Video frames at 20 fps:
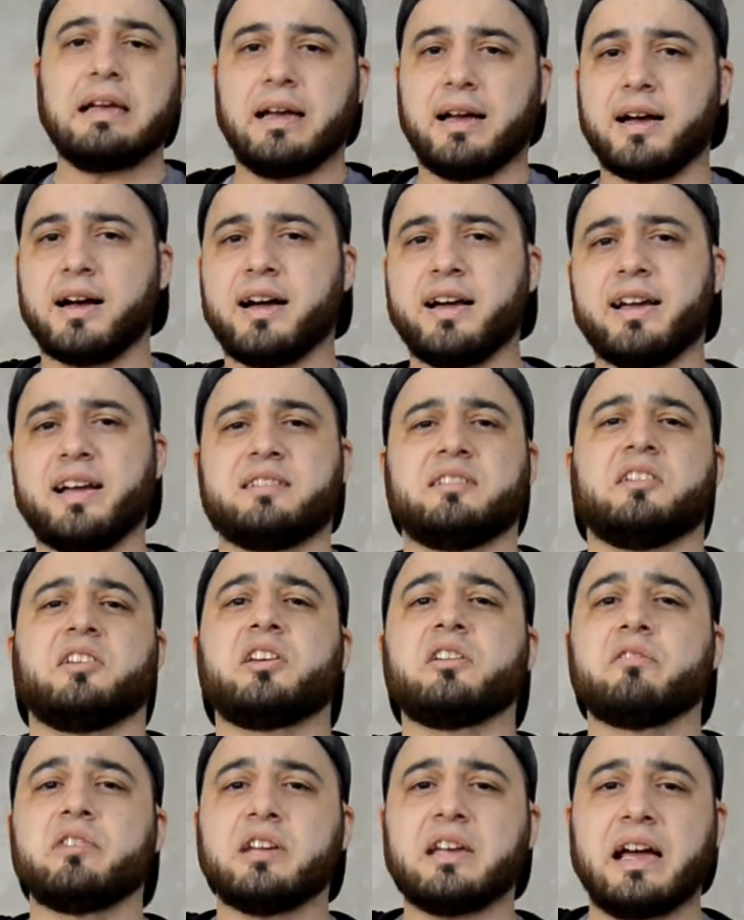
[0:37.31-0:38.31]
It has a
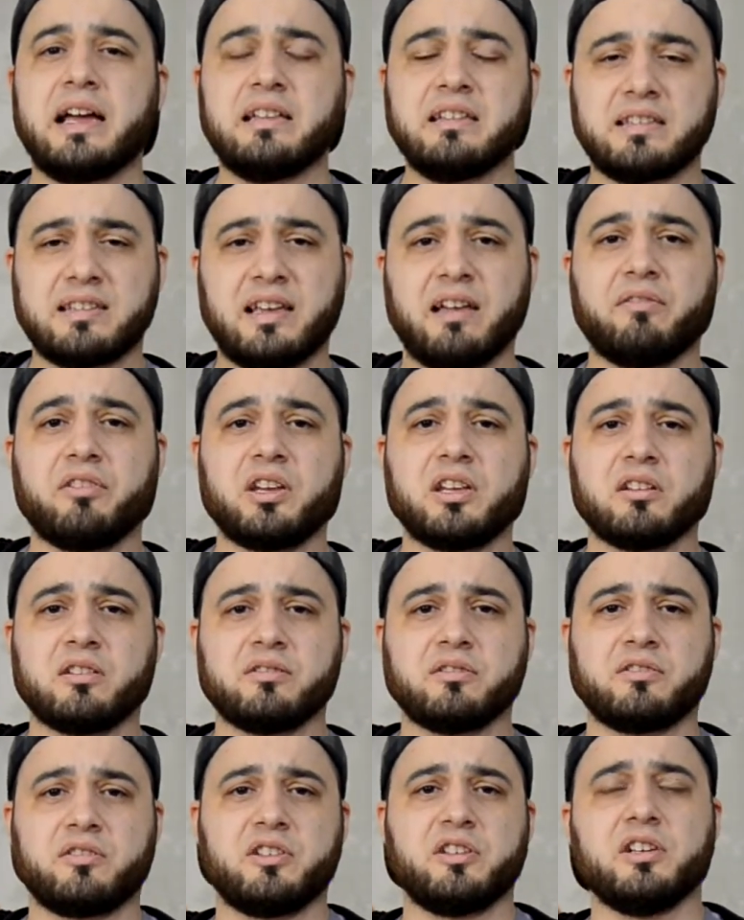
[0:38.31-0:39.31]
Kirin 970
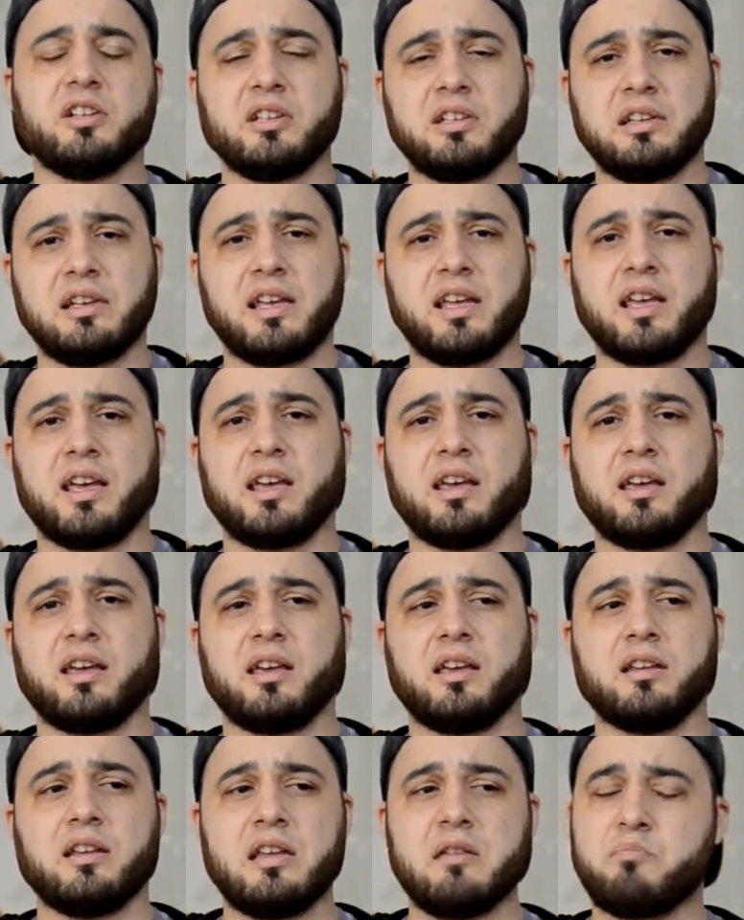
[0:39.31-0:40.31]
under the hood
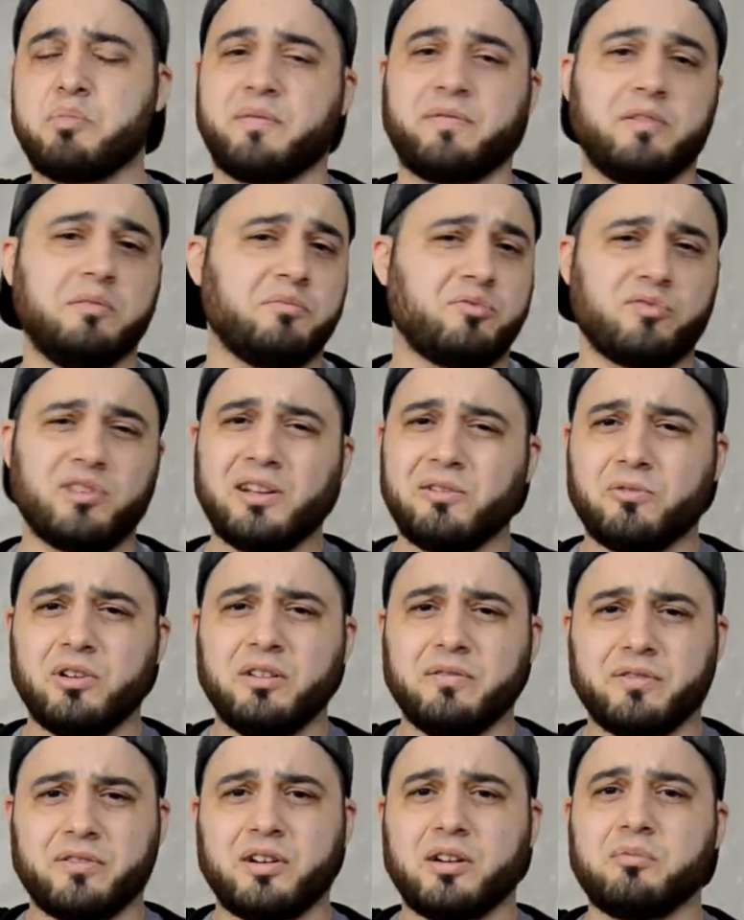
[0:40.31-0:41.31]
and it performs really
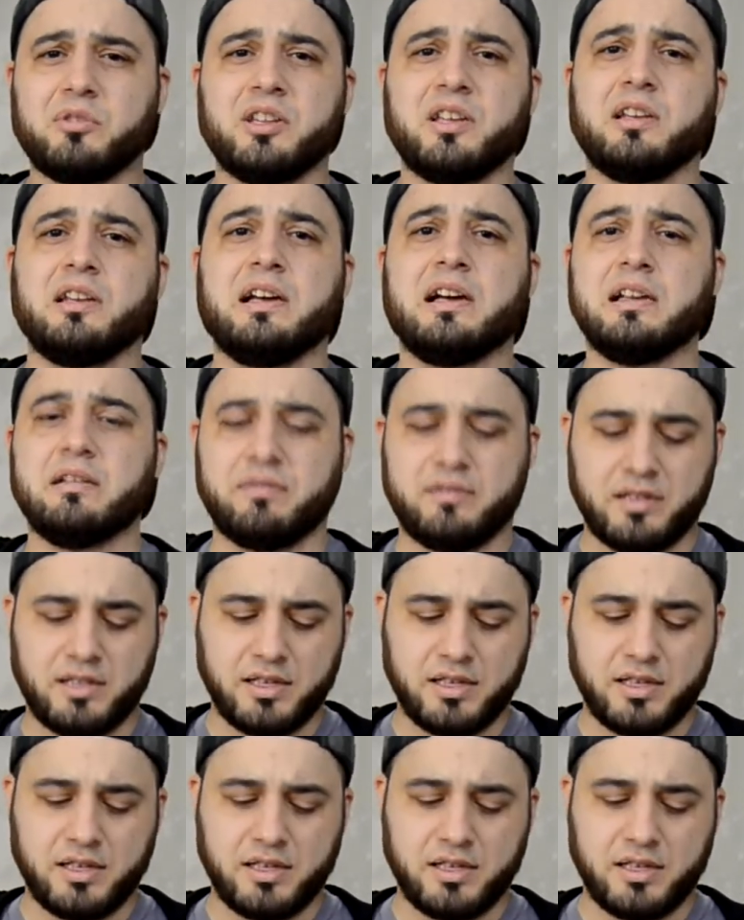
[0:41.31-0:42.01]
well for everyday life.